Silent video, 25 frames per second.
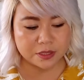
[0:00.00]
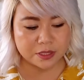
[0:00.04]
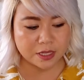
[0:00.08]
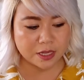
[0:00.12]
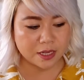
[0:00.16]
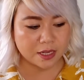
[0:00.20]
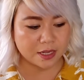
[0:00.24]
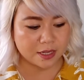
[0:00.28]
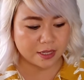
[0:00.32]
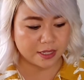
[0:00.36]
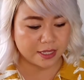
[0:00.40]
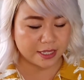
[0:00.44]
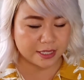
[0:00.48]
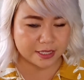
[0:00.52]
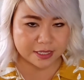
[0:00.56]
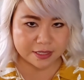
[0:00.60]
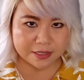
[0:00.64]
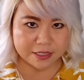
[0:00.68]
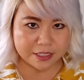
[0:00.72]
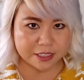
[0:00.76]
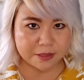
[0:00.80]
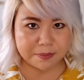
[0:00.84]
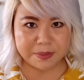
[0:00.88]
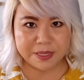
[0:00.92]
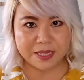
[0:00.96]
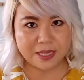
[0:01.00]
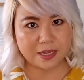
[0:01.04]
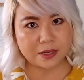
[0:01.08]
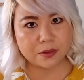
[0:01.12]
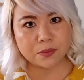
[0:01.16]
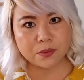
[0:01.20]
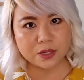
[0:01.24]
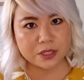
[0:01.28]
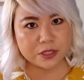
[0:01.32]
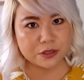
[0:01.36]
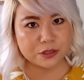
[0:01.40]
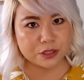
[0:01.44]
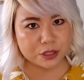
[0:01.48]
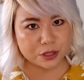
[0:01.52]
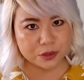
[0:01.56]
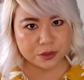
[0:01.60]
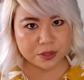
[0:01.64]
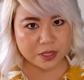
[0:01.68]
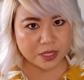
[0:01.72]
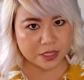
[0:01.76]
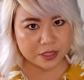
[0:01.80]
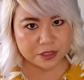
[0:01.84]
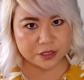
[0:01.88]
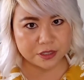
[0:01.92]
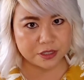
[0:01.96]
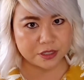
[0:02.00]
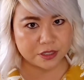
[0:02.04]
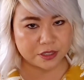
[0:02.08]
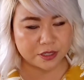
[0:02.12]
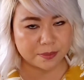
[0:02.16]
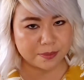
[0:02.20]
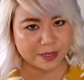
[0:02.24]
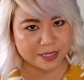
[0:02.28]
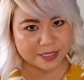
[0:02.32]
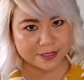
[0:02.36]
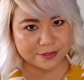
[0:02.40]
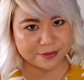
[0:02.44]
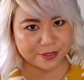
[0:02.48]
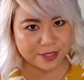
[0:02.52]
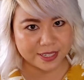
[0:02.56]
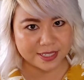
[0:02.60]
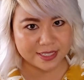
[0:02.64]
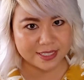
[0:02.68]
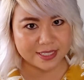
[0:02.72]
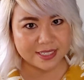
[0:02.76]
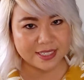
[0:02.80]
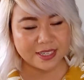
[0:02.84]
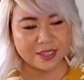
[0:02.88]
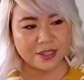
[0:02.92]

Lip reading: It can just be like one or two letters to the best friend,